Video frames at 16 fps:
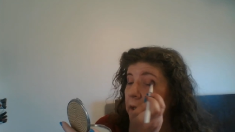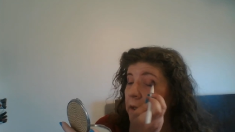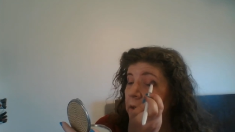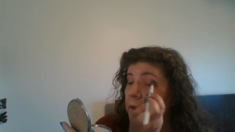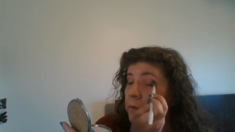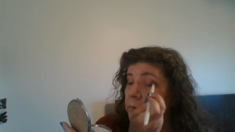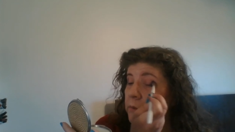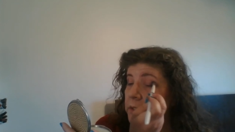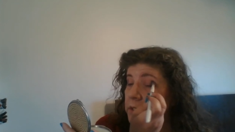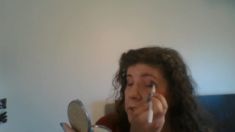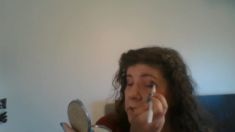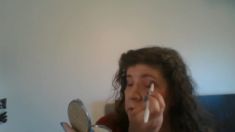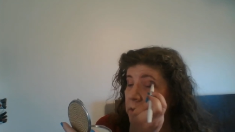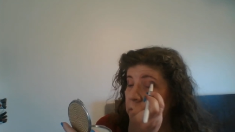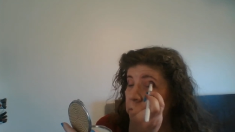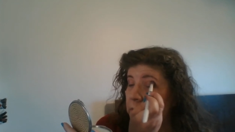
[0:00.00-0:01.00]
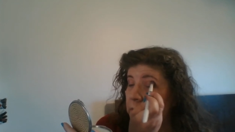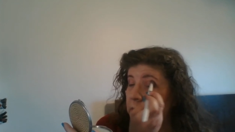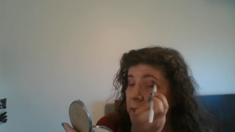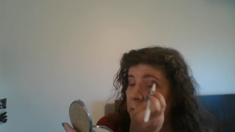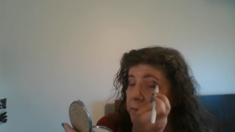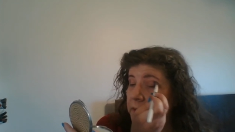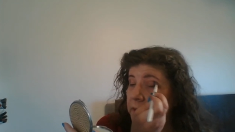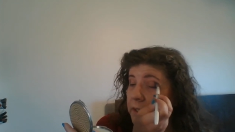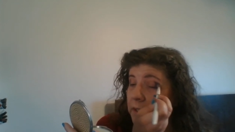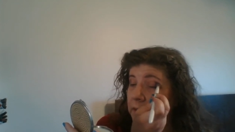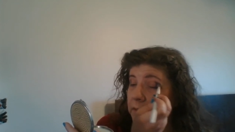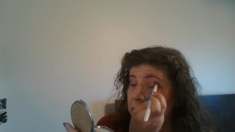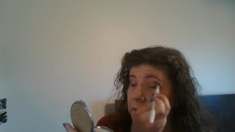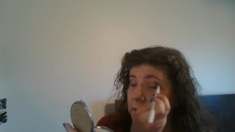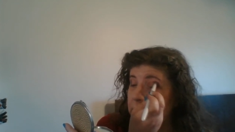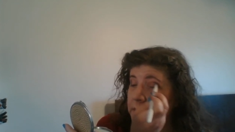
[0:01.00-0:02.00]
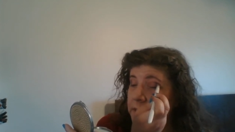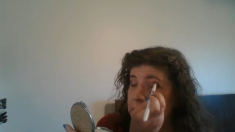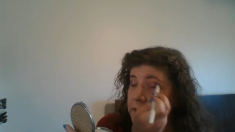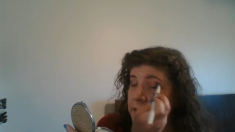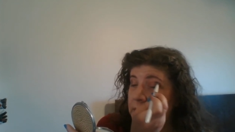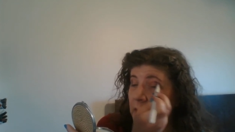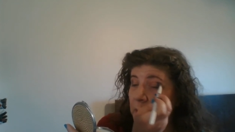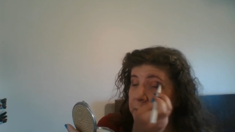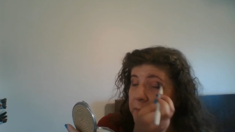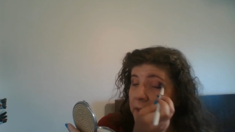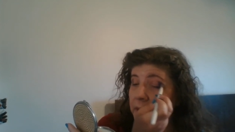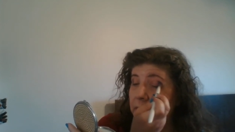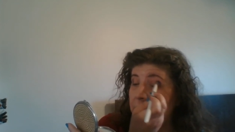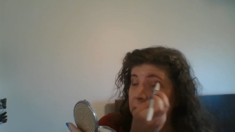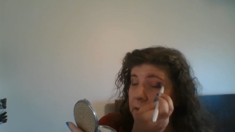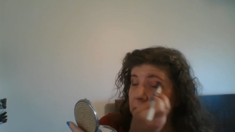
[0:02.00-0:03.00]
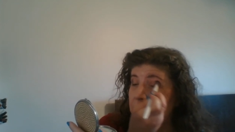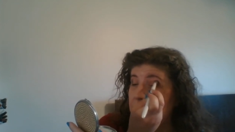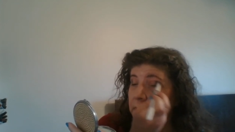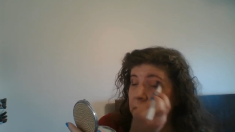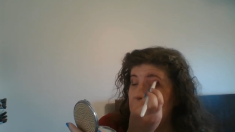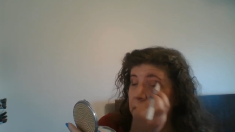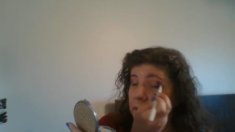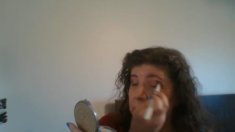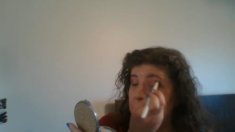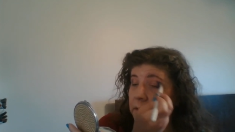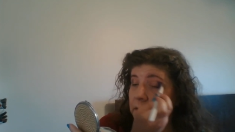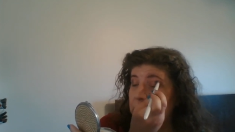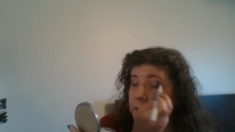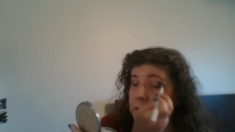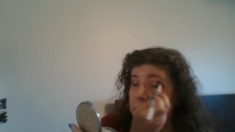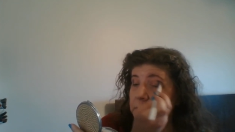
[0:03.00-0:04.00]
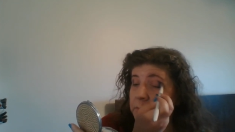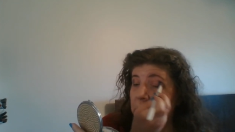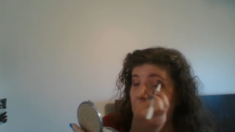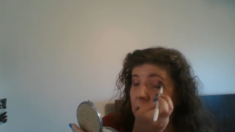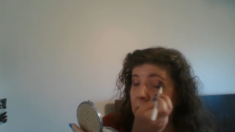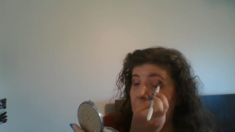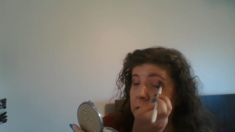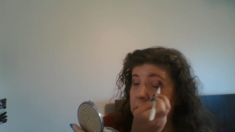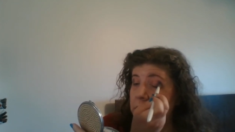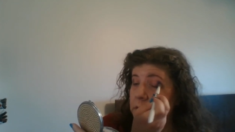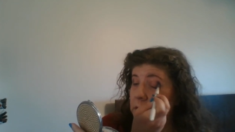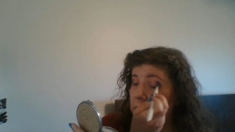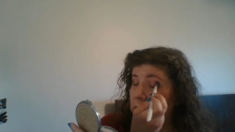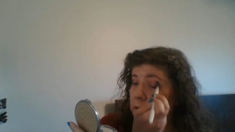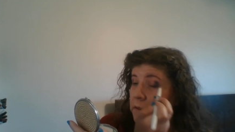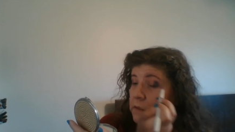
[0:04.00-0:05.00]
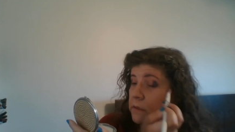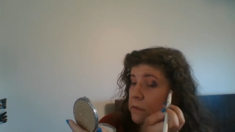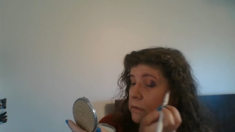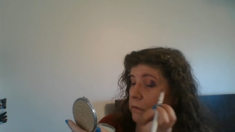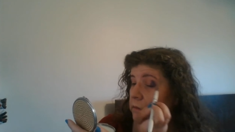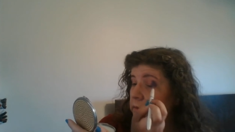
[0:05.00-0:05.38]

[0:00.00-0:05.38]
Um, we're just going to work it up a little. Just tap it in little small circles.